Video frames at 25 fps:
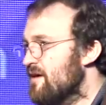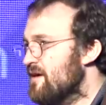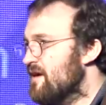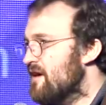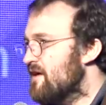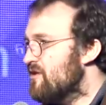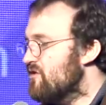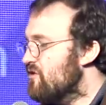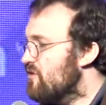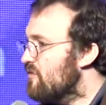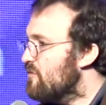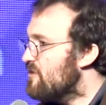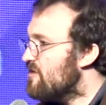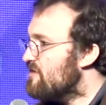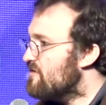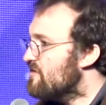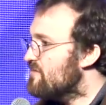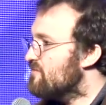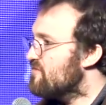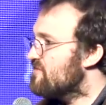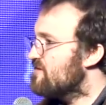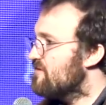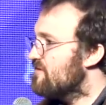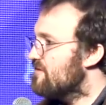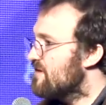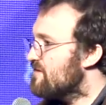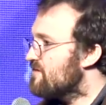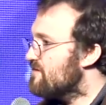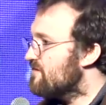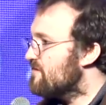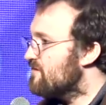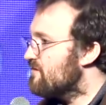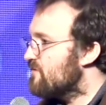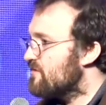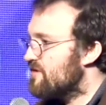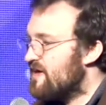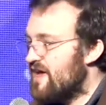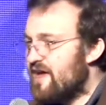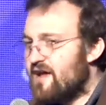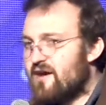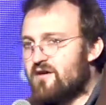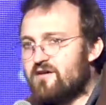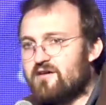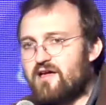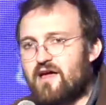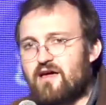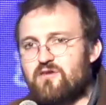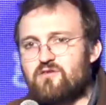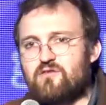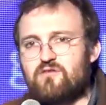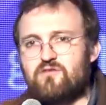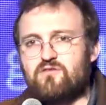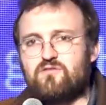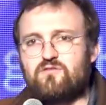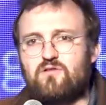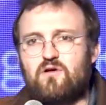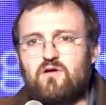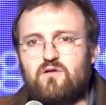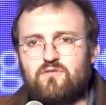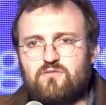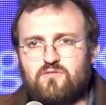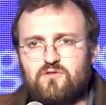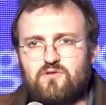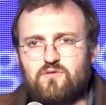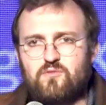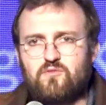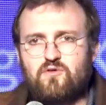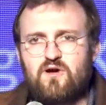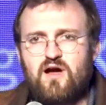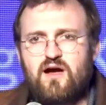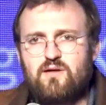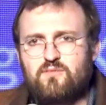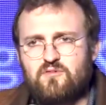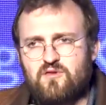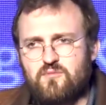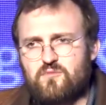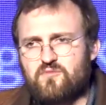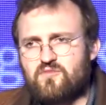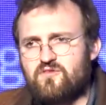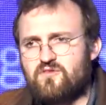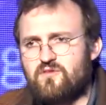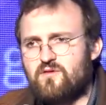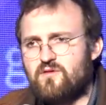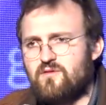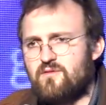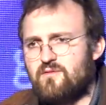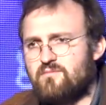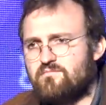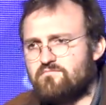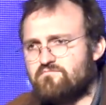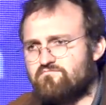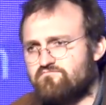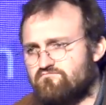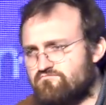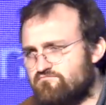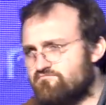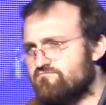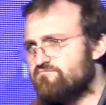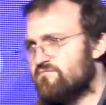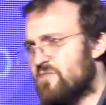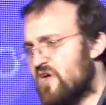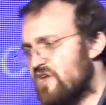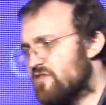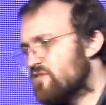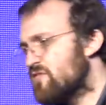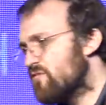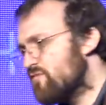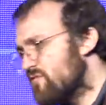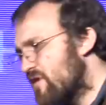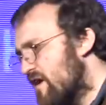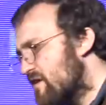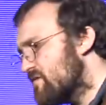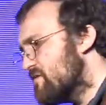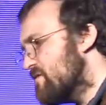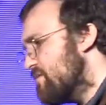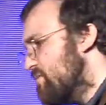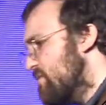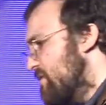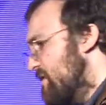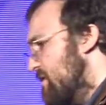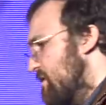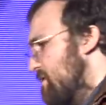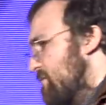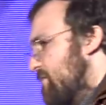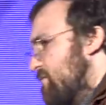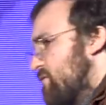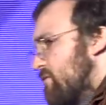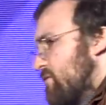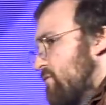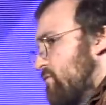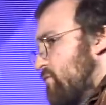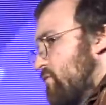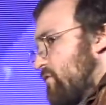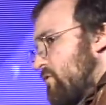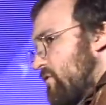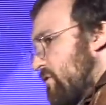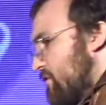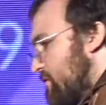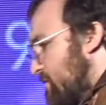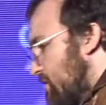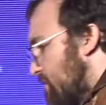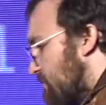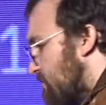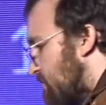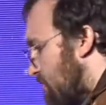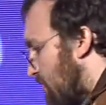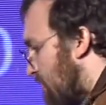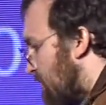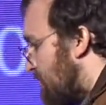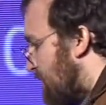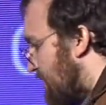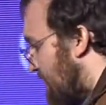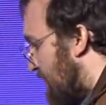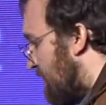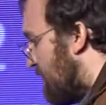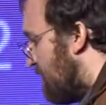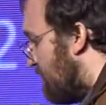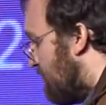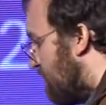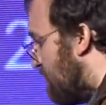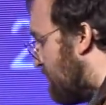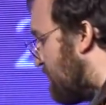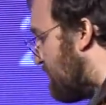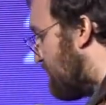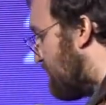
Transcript: and nobody seems to listen or care to actually solve real problems. It's a recipe for the world to start getting to a